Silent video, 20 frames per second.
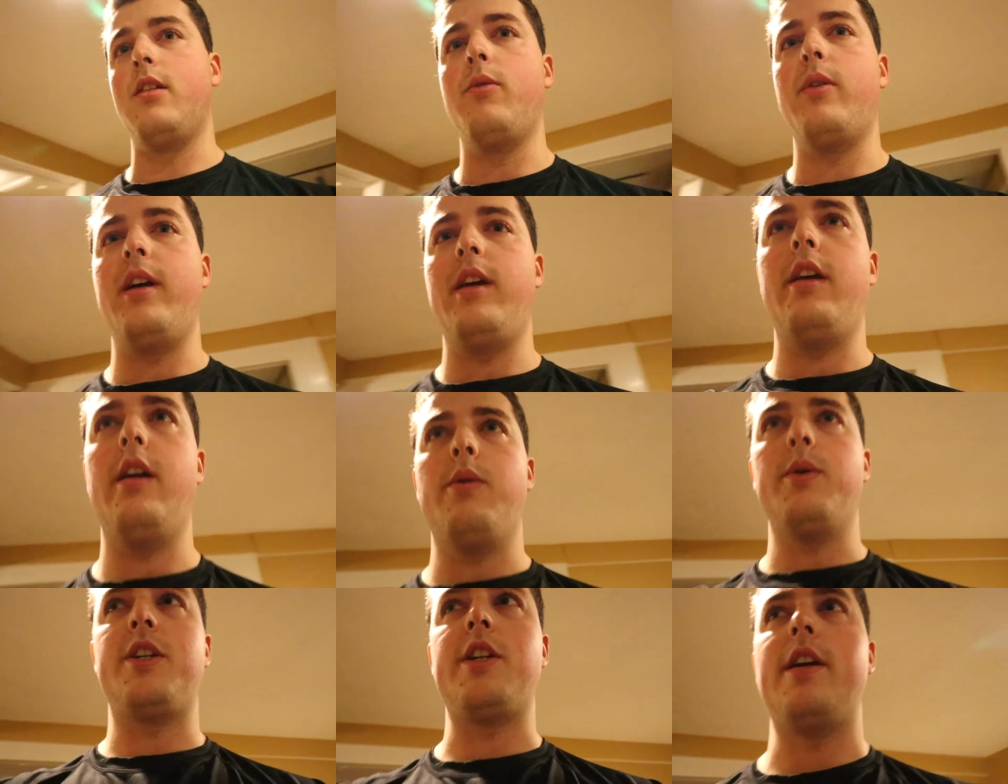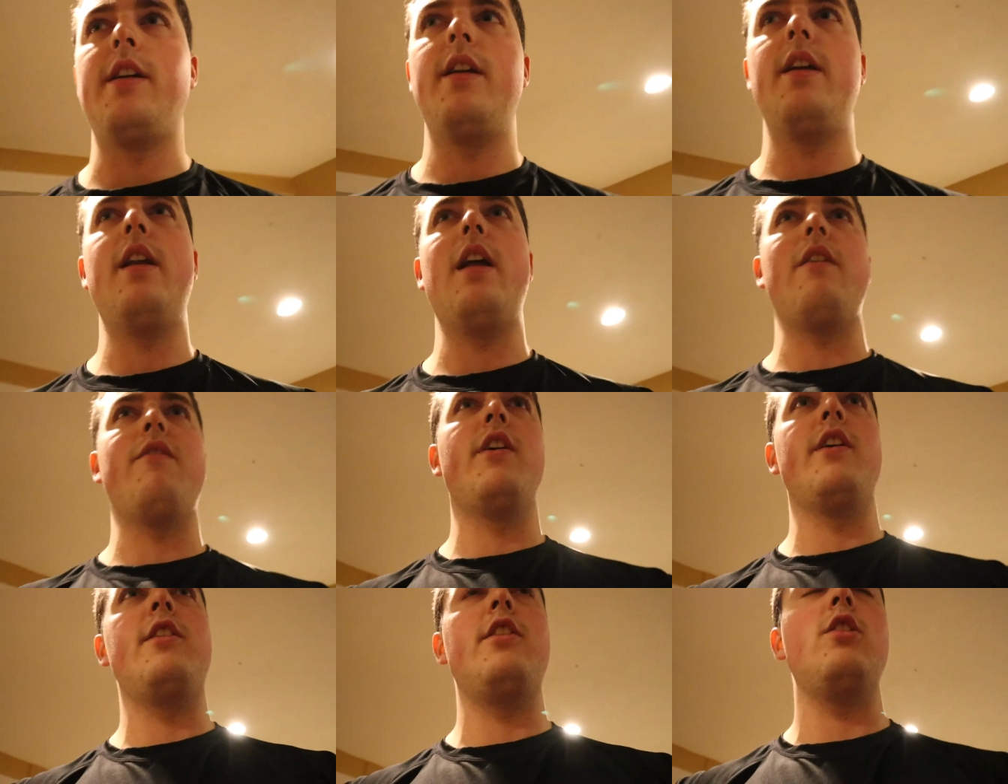on the way here, which I
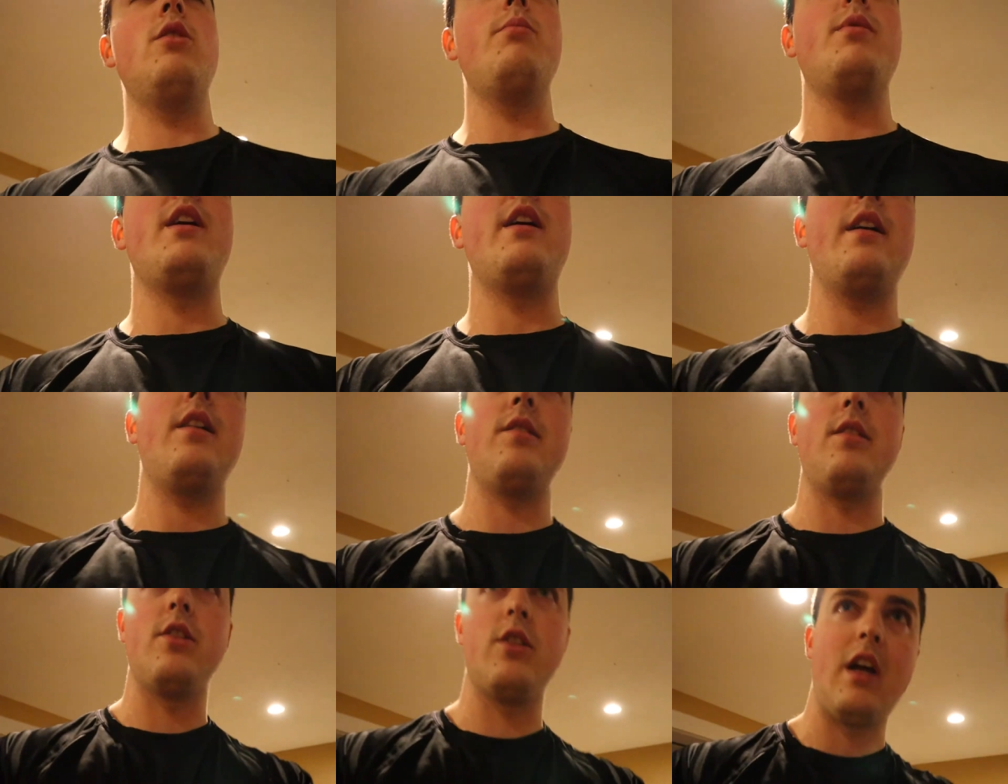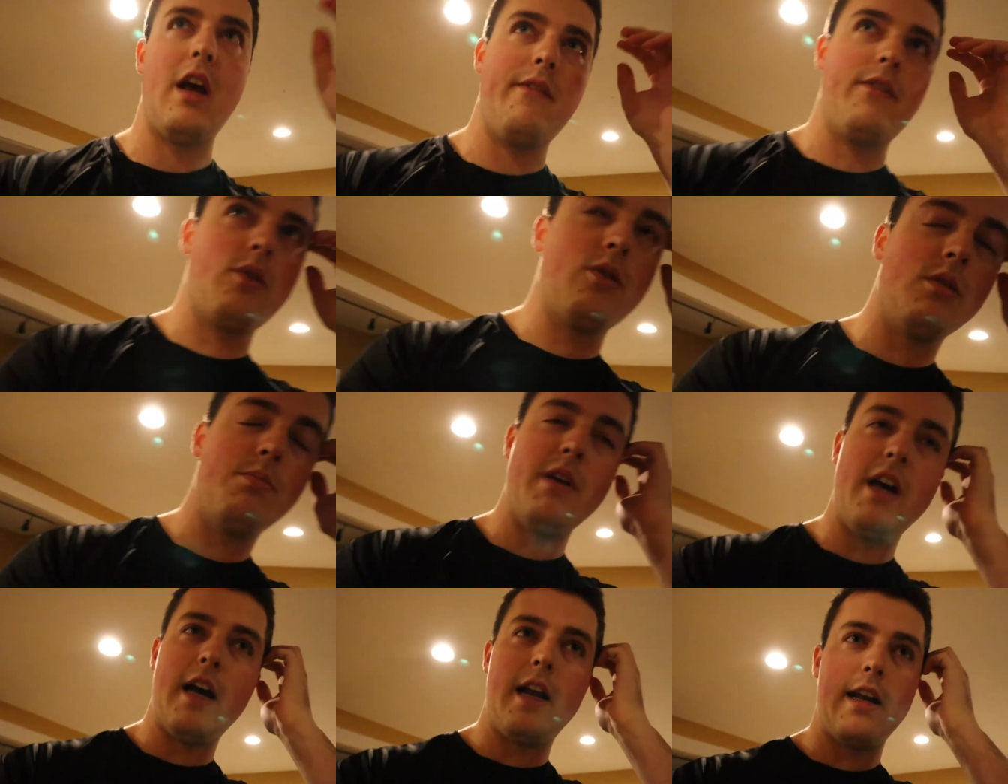never do, but I guess the traffic
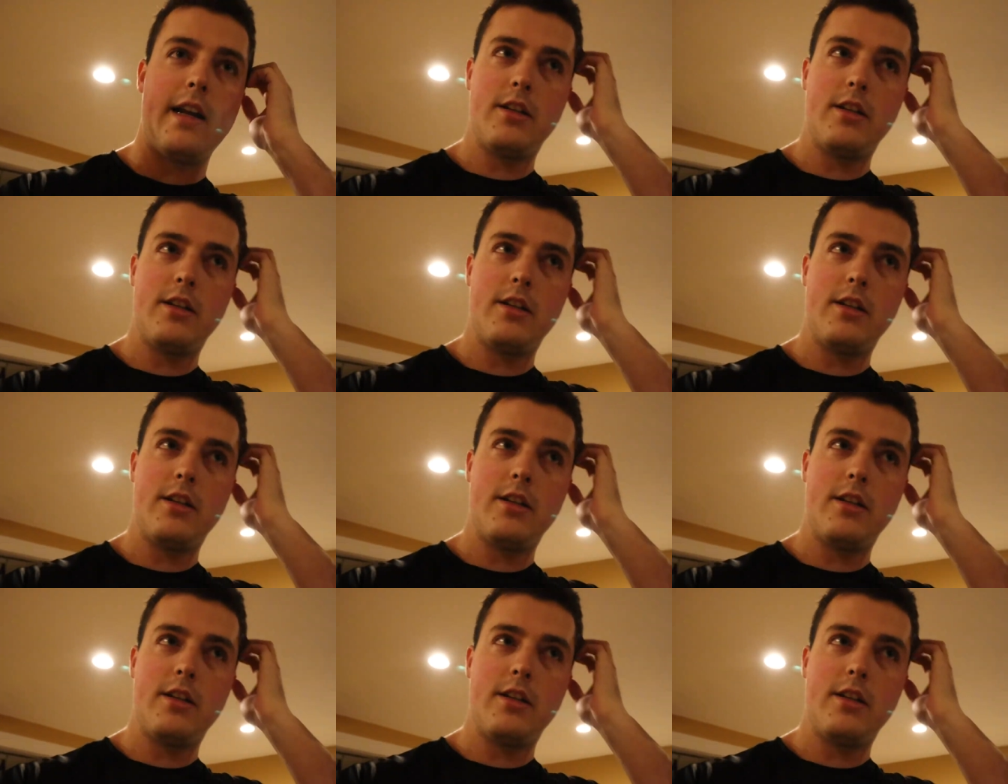was bad.